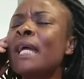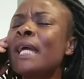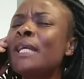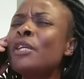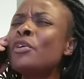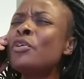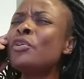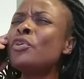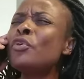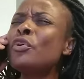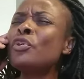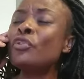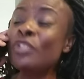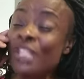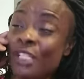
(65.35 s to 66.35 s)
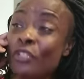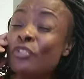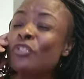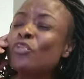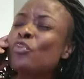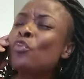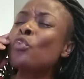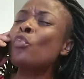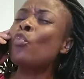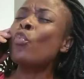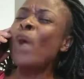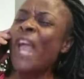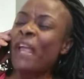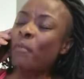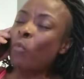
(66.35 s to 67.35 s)
You need to do
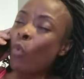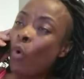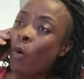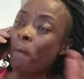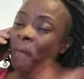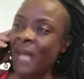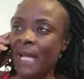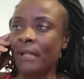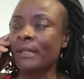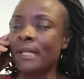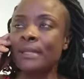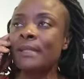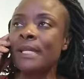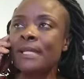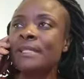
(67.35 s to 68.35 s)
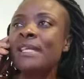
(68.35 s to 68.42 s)
way more better than this.